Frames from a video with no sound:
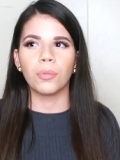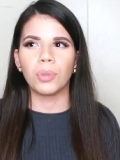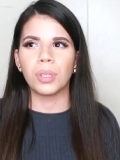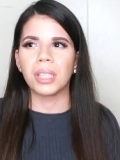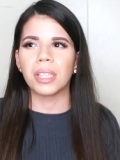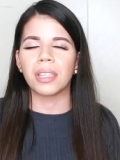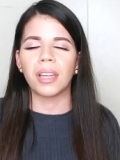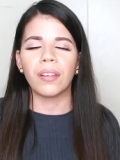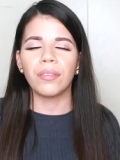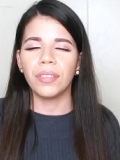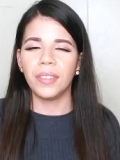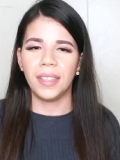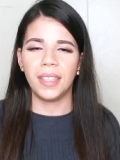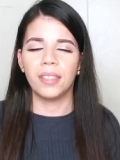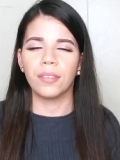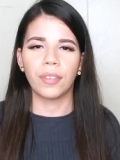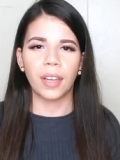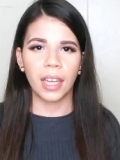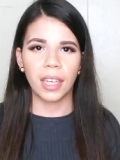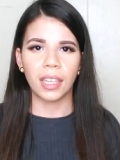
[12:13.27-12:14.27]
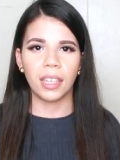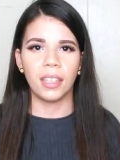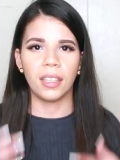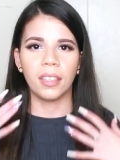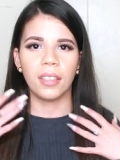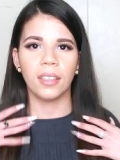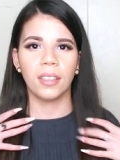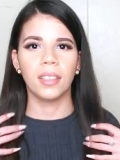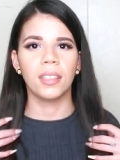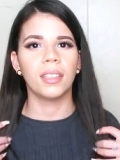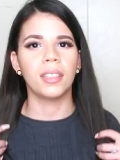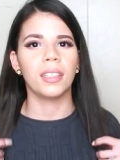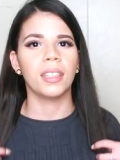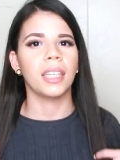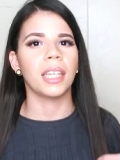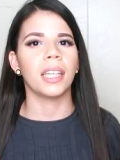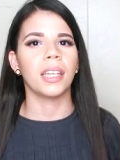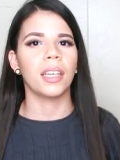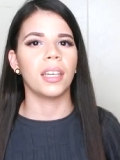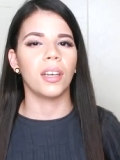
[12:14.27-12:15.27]
was never invited
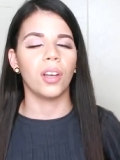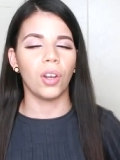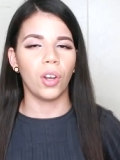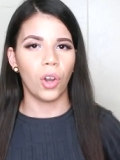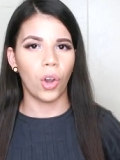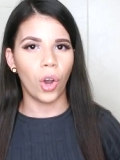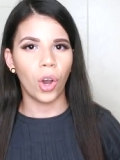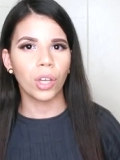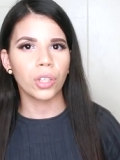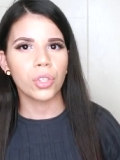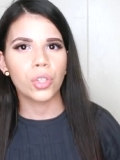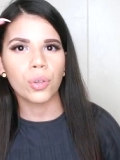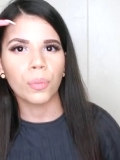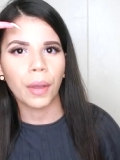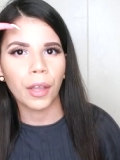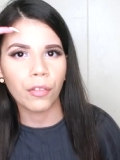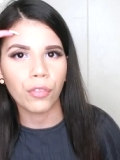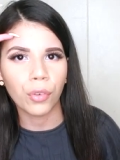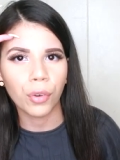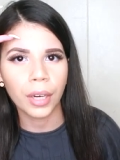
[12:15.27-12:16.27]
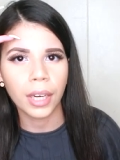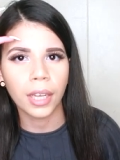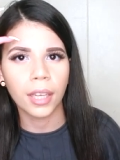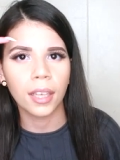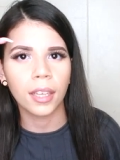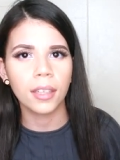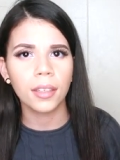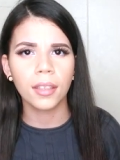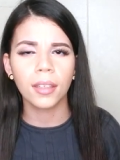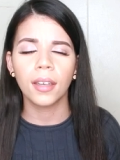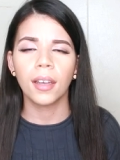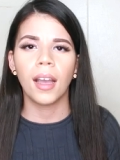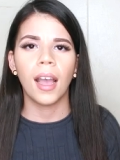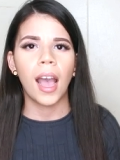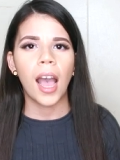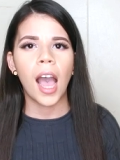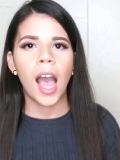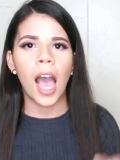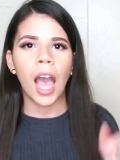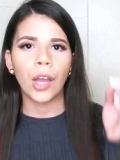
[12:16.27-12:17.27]
onto my forehead
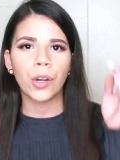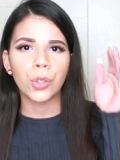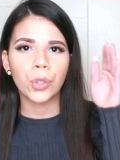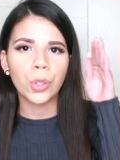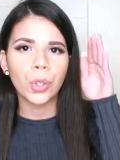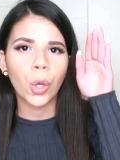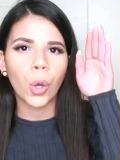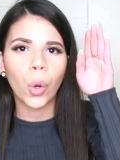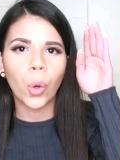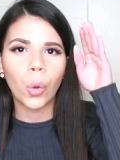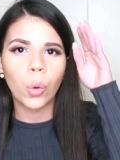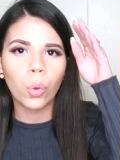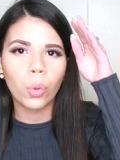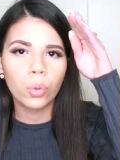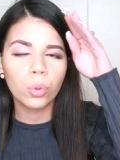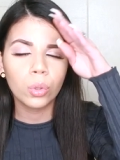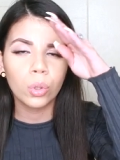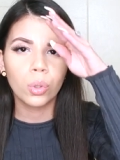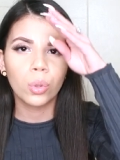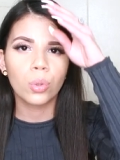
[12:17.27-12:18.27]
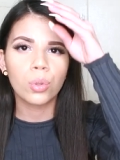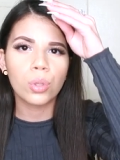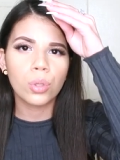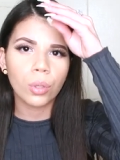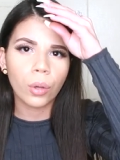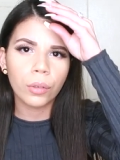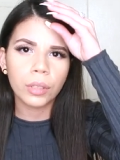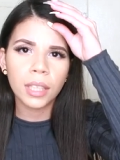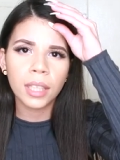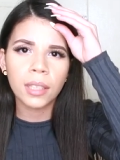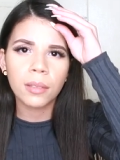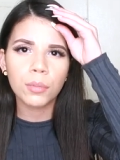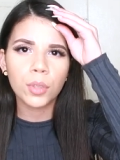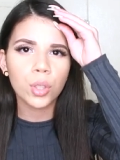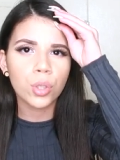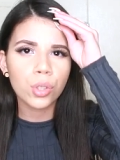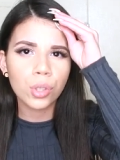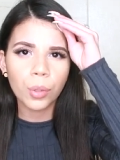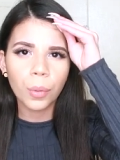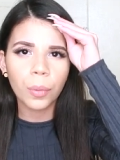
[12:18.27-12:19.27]
i don't know who told him
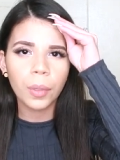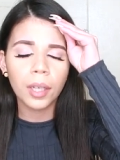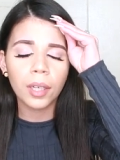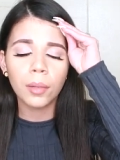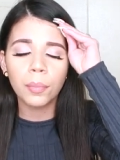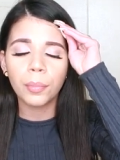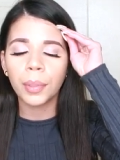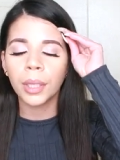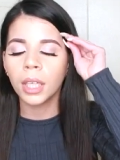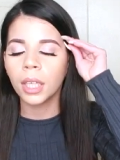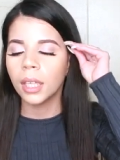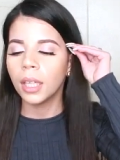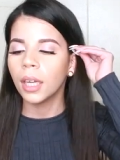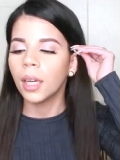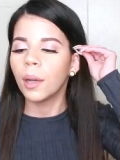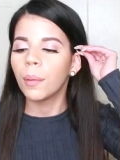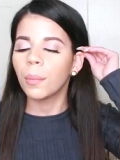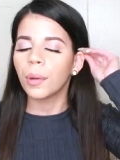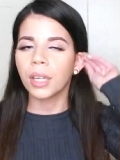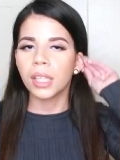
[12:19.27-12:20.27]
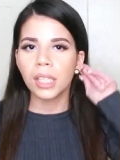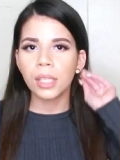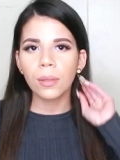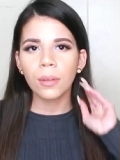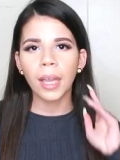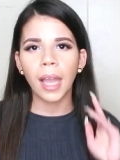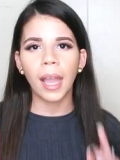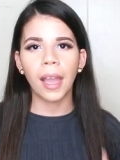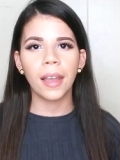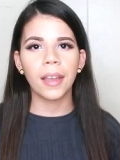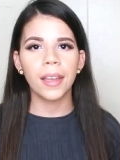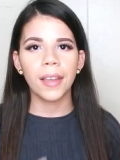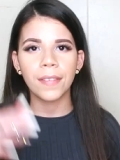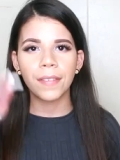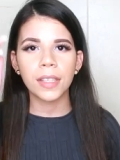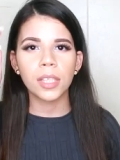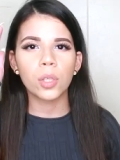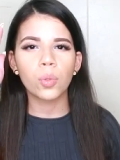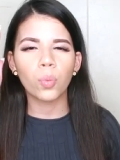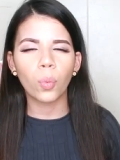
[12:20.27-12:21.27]
to show up but it's okay
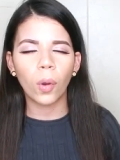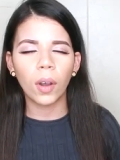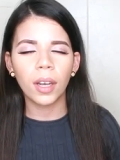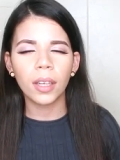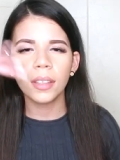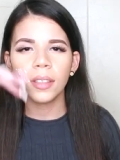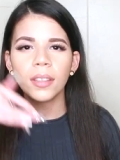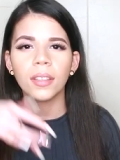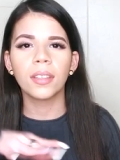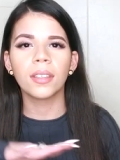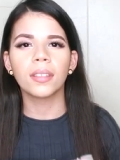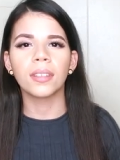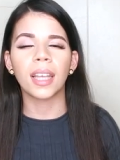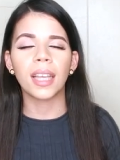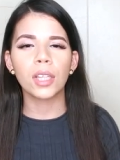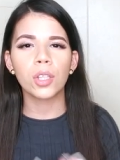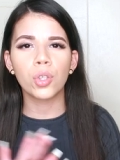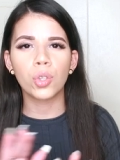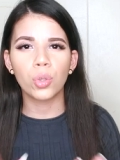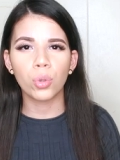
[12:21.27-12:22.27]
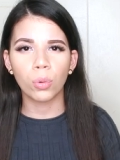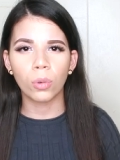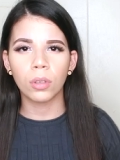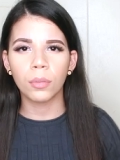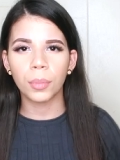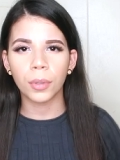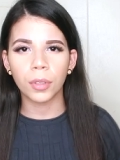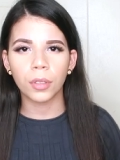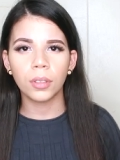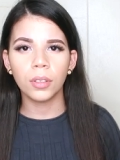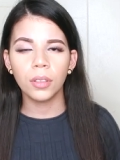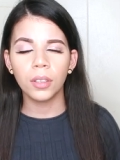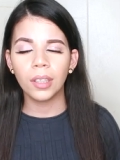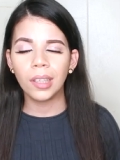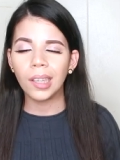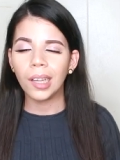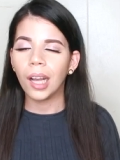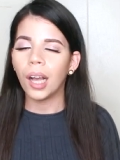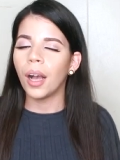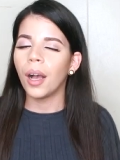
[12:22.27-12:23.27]
if it's one that's doable
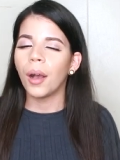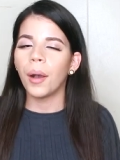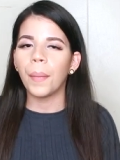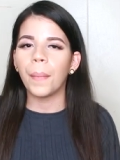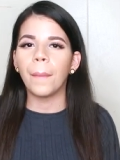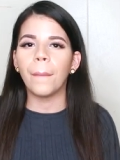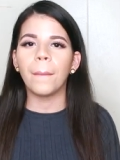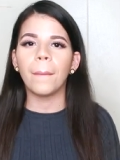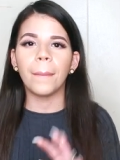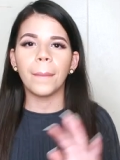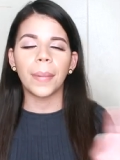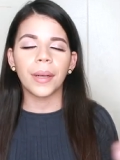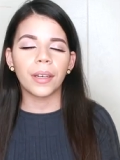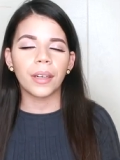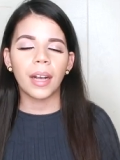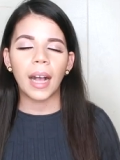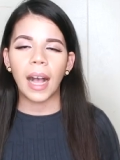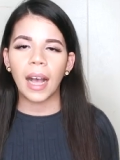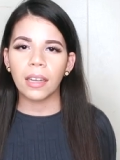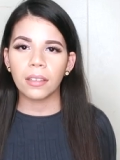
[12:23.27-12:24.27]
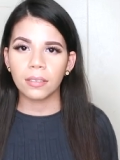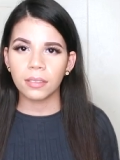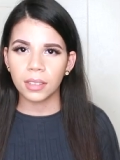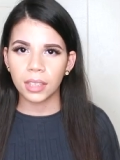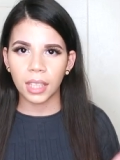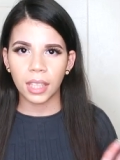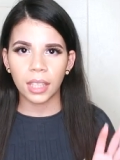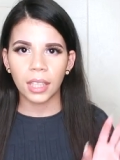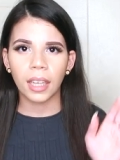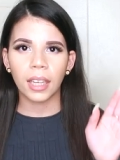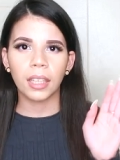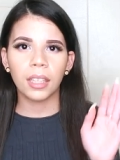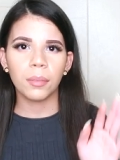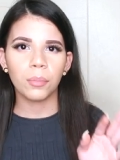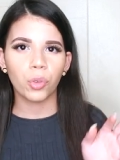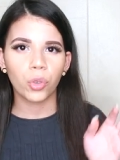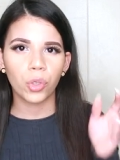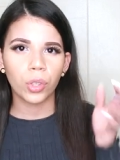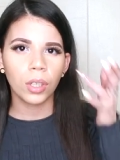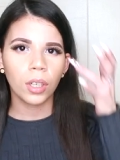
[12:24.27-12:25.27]
but i don't need any
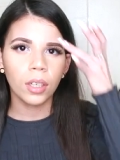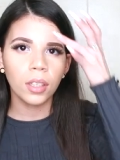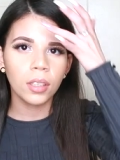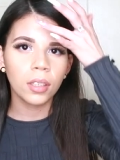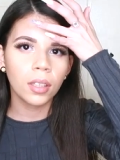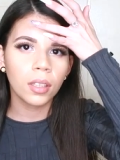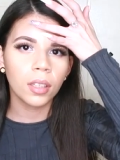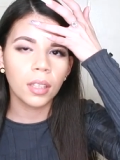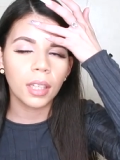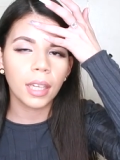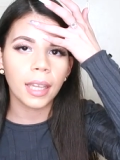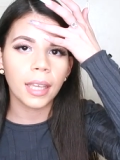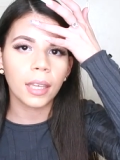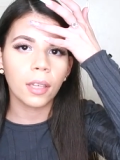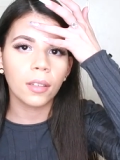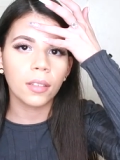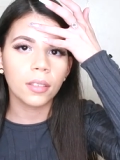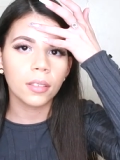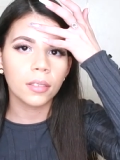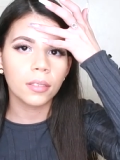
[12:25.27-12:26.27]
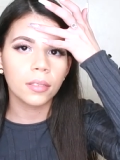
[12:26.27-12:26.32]
more like